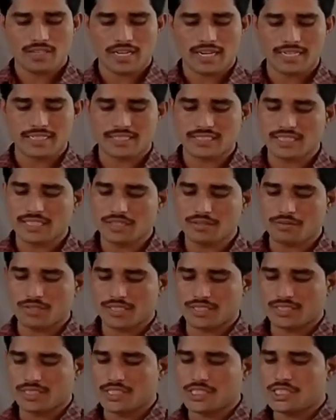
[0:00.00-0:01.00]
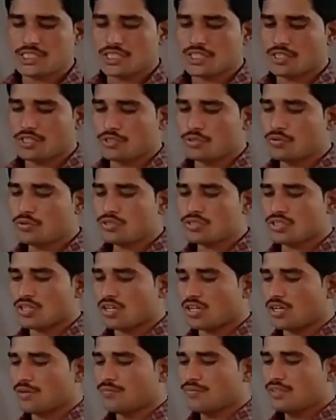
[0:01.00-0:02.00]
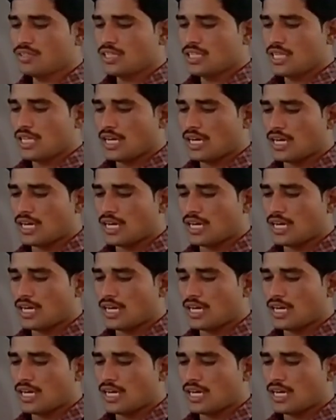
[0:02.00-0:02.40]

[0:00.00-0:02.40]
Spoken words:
and third one is use of